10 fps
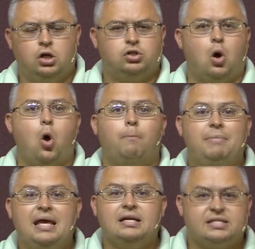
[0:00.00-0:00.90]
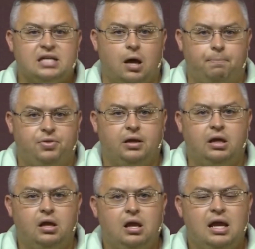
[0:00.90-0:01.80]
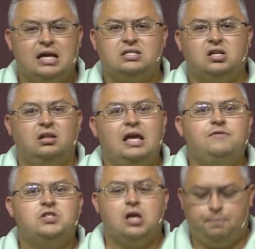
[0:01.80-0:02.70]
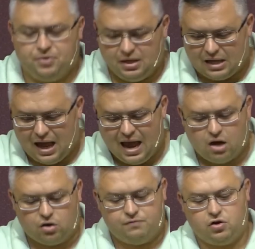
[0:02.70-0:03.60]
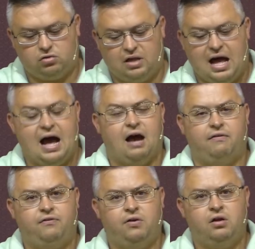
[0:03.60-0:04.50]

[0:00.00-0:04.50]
To omit something is to leave something out of your life.